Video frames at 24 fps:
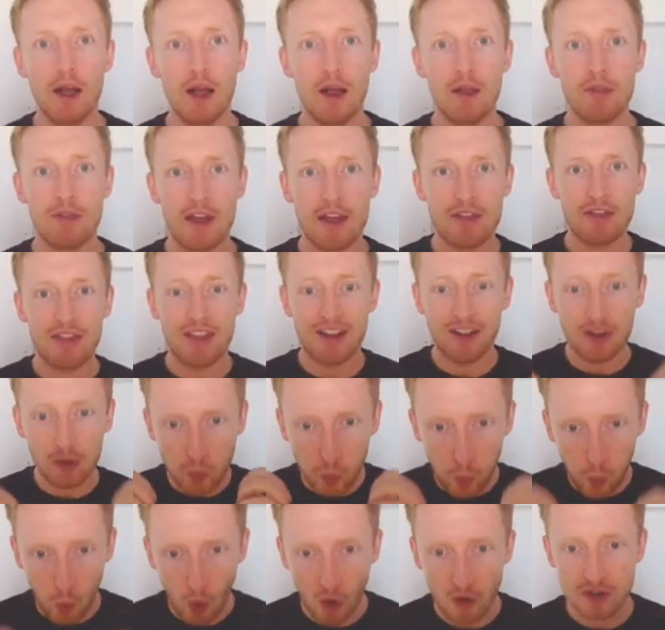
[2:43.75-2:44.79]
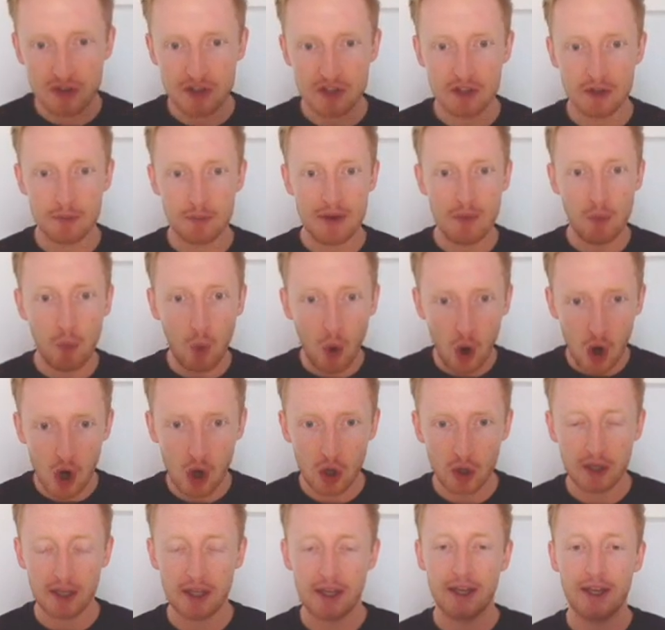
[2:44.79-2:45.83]
then they'll want to be
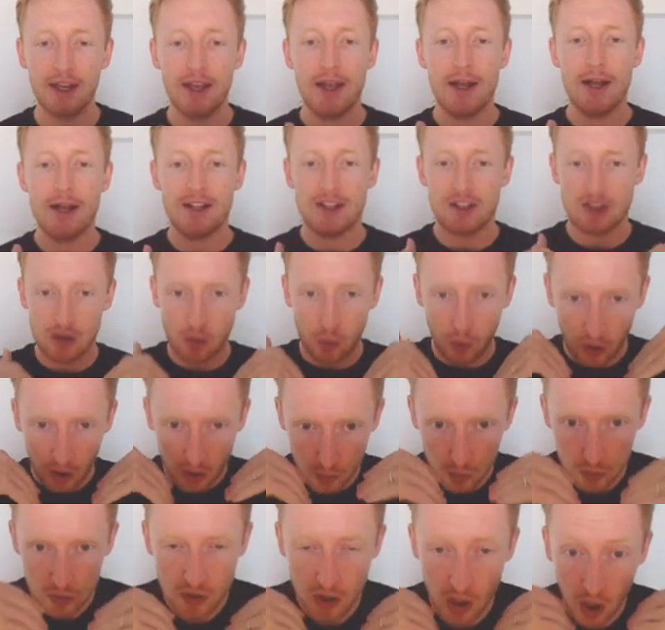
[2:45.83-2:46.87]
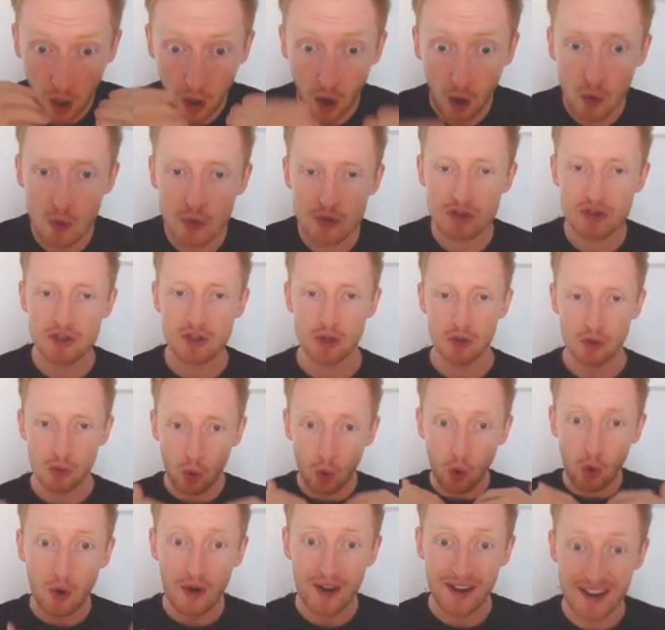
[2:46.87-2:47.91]
working to or close to,
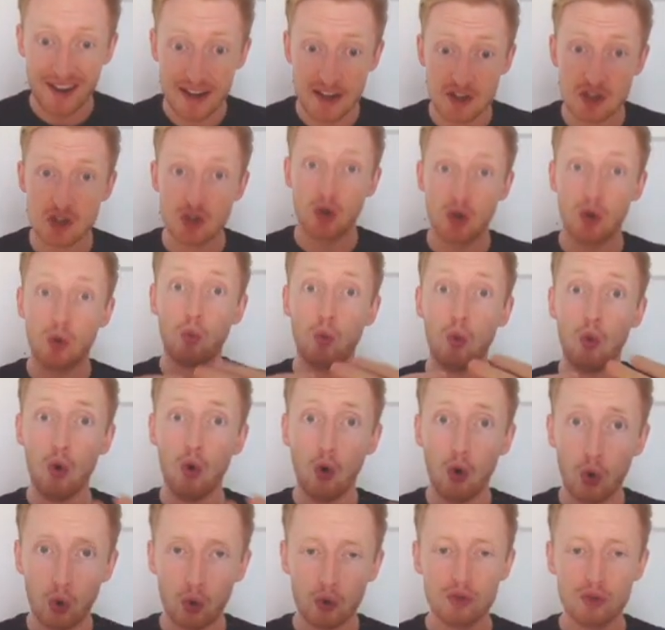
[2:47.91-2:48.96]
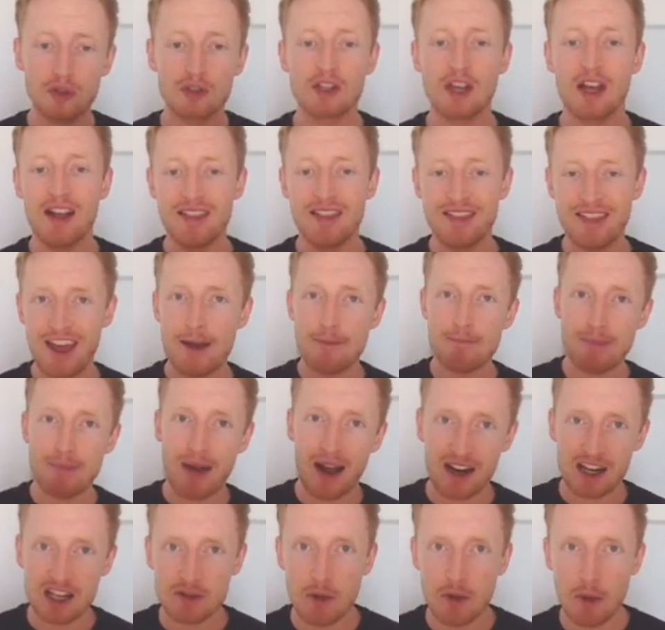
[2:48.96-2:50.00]
or at least towards, their
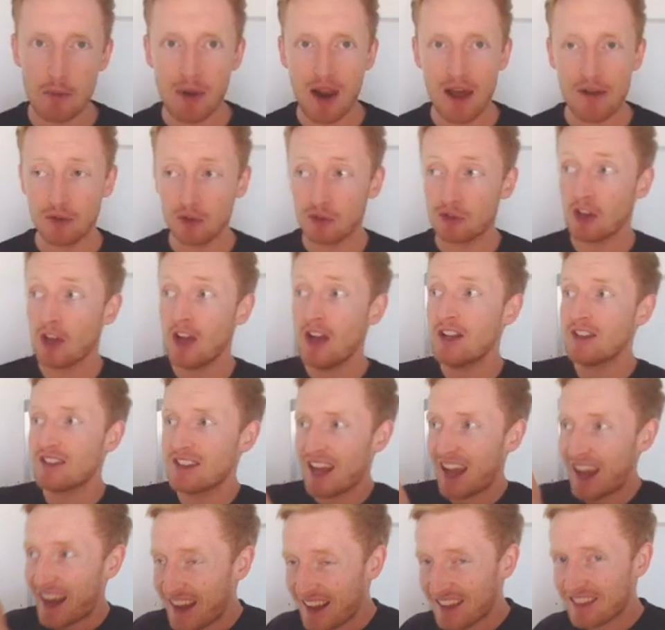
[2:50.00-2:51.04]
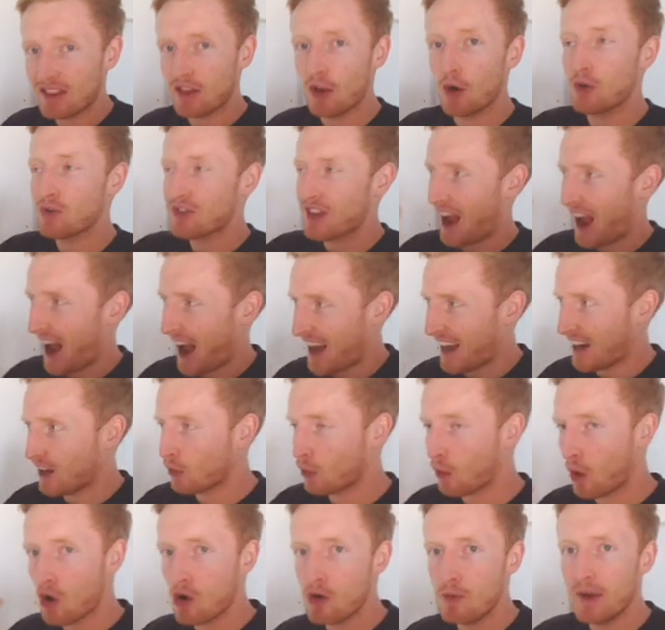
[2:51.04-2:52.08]
maximum levels to hit those
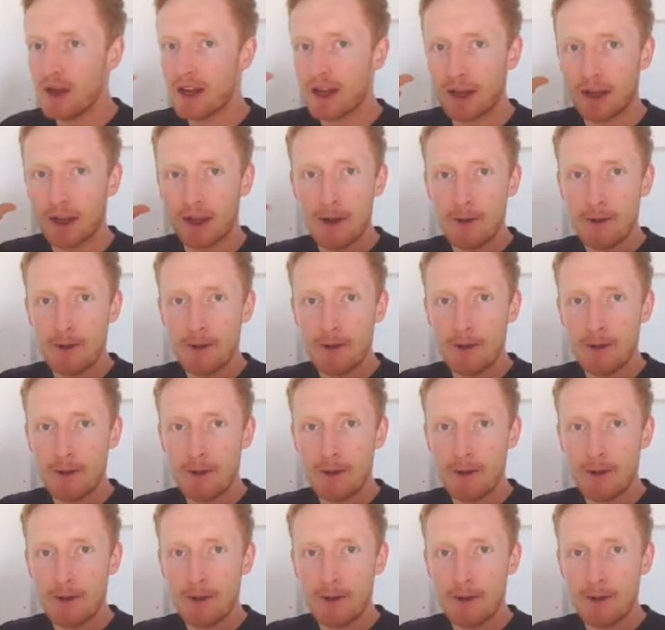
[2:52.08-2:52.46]
anaerobic